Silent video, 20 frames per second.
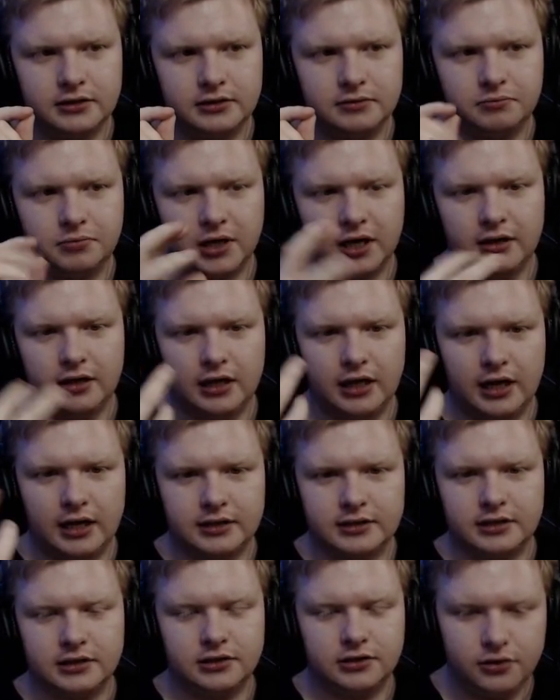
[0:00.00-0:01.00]
but
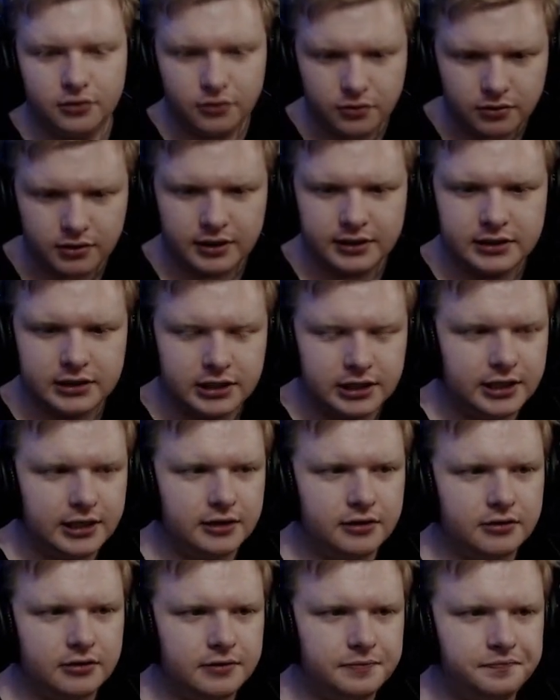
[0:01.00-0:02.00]
us as the audience
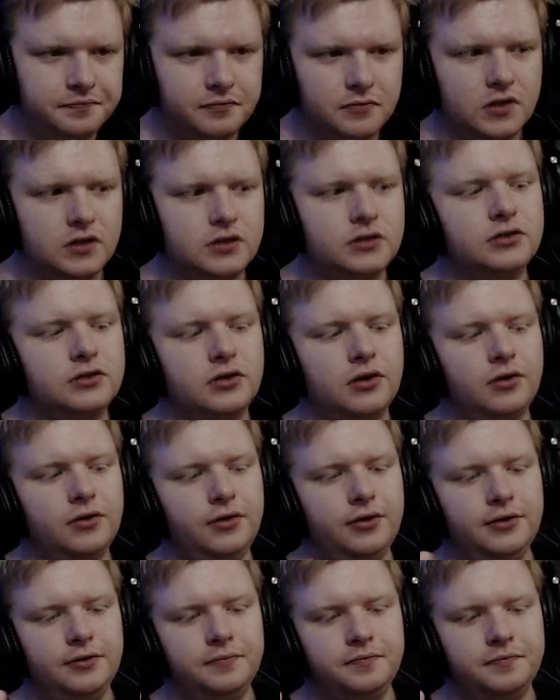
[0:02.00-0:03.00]
hear it. So